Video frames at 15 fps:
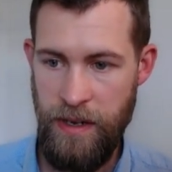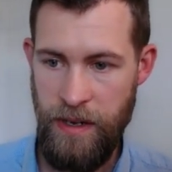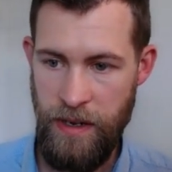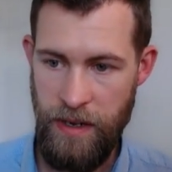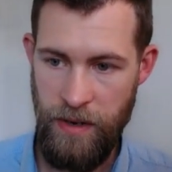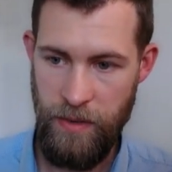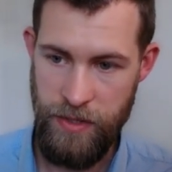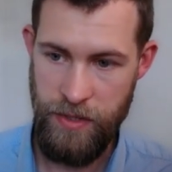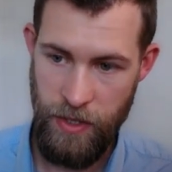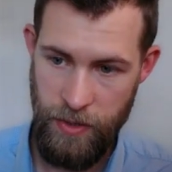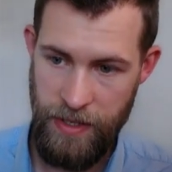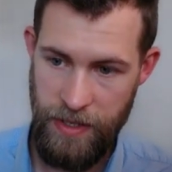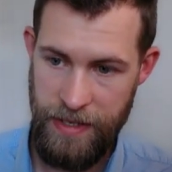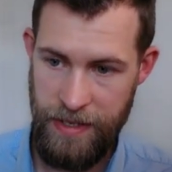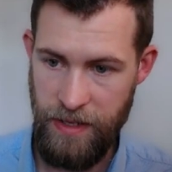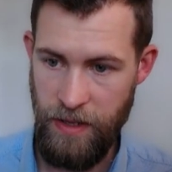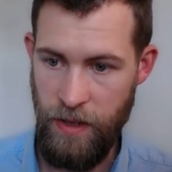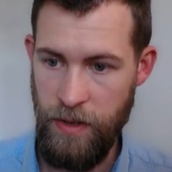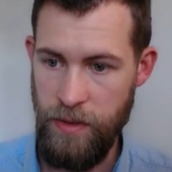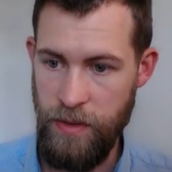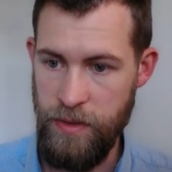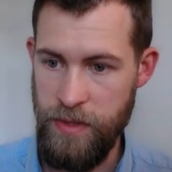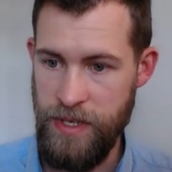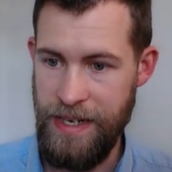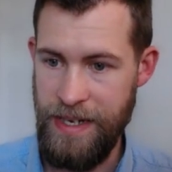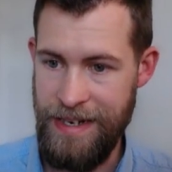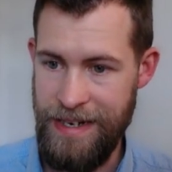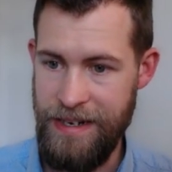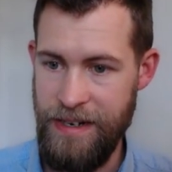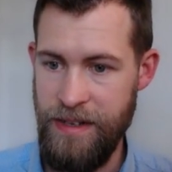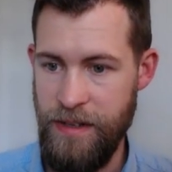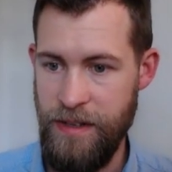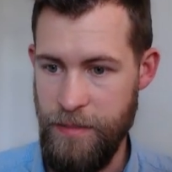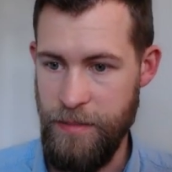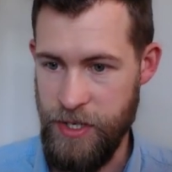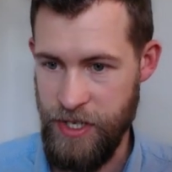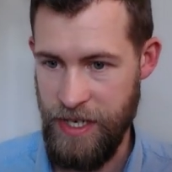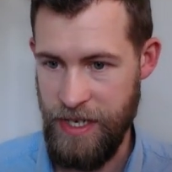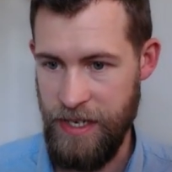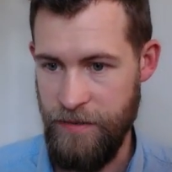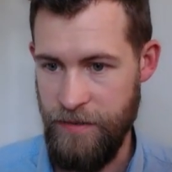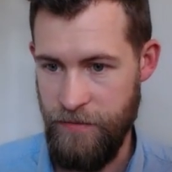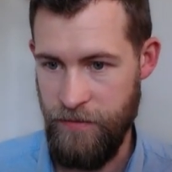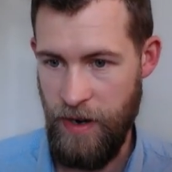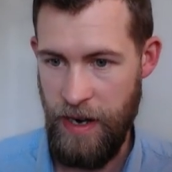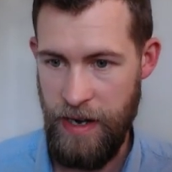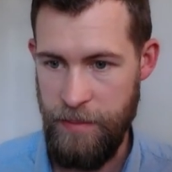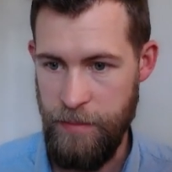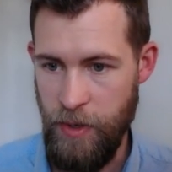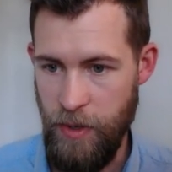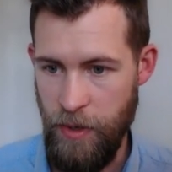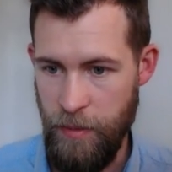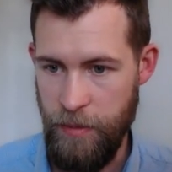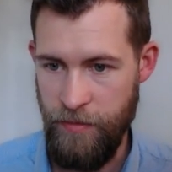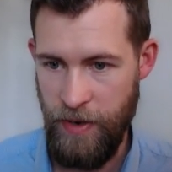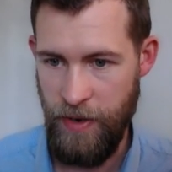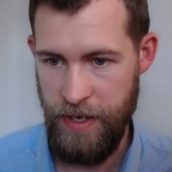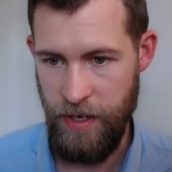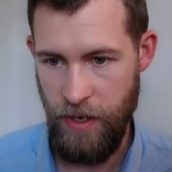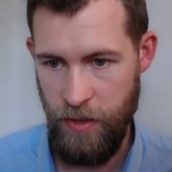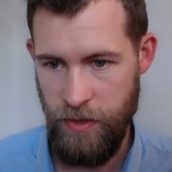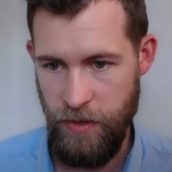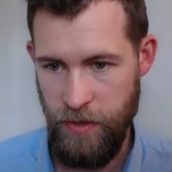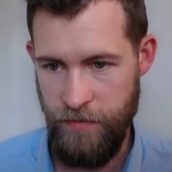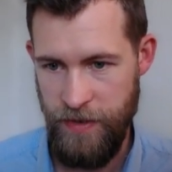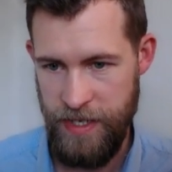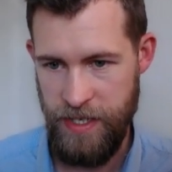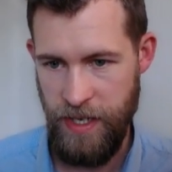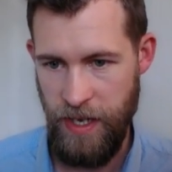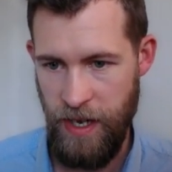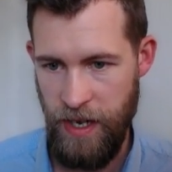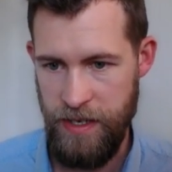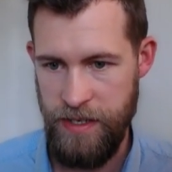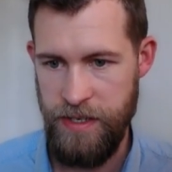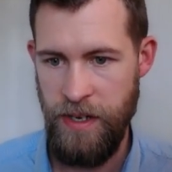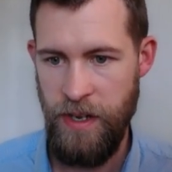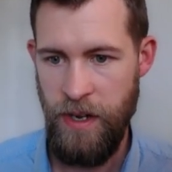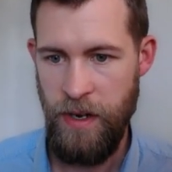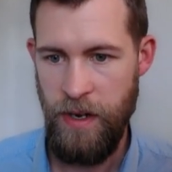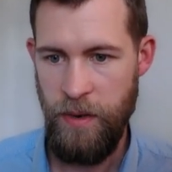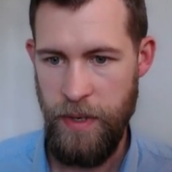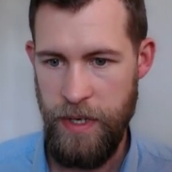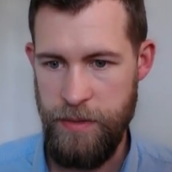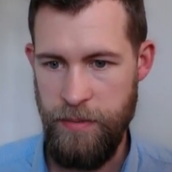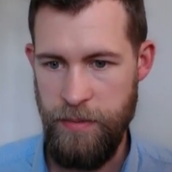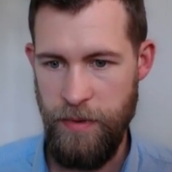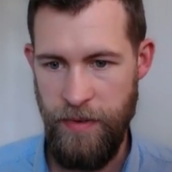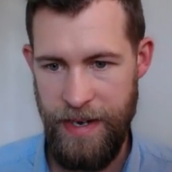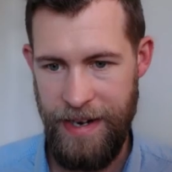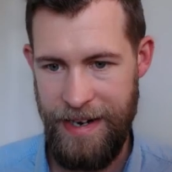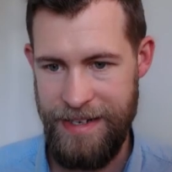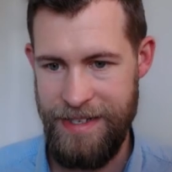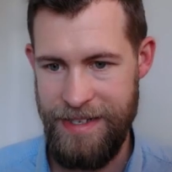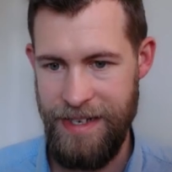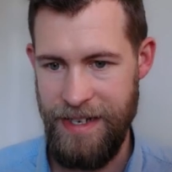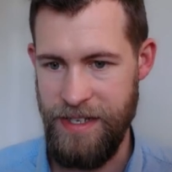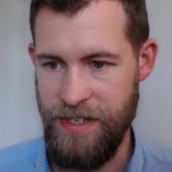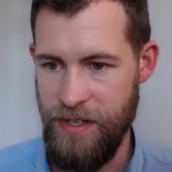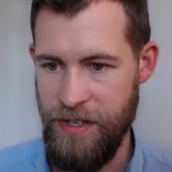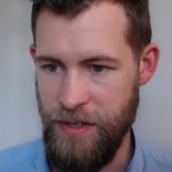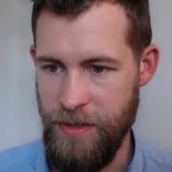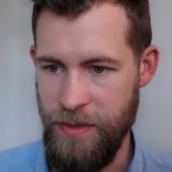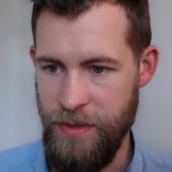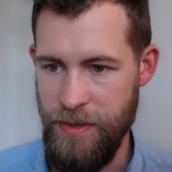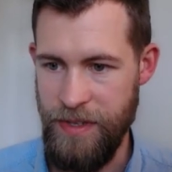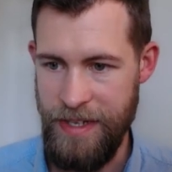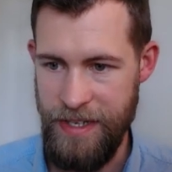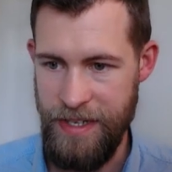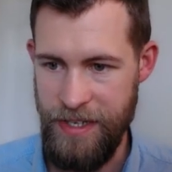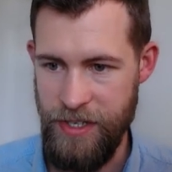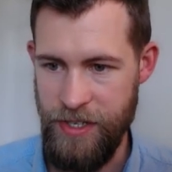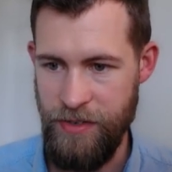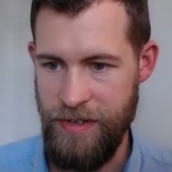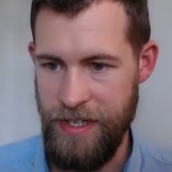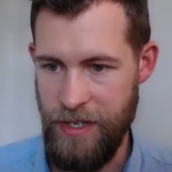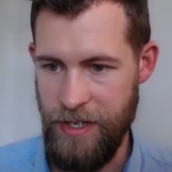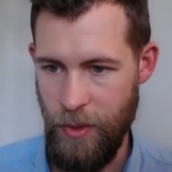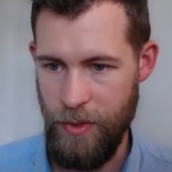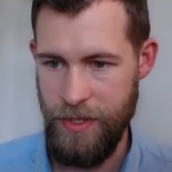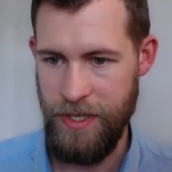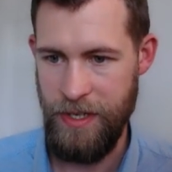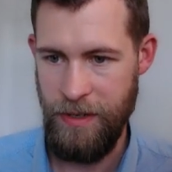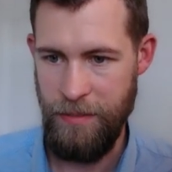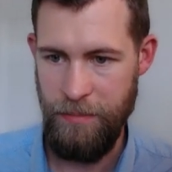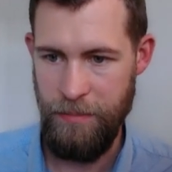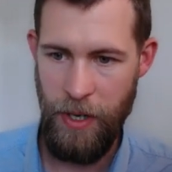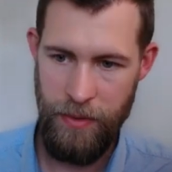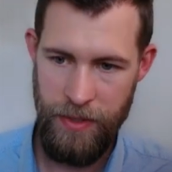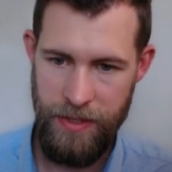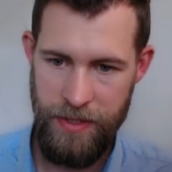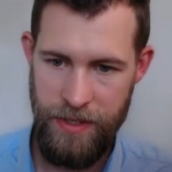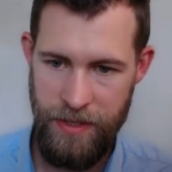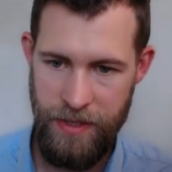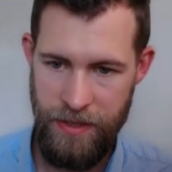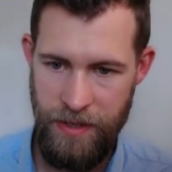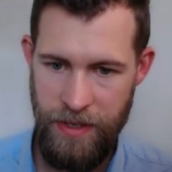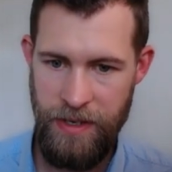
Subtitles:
or totally enclose in the machine frame or provide local fixed guards which prevent access to the injury-causing components.